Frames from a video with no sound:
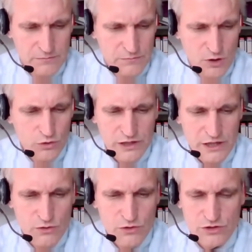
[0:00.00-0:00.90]
no, the
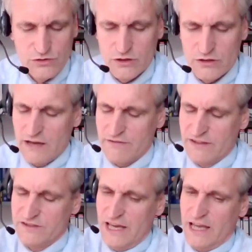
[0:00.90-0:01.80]
EU should not have a
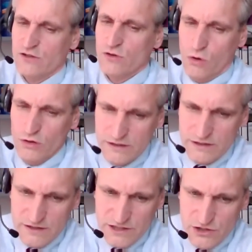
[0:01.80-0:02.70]
say at all in
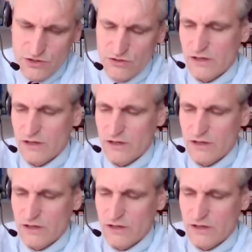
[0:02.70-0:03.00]
this issue.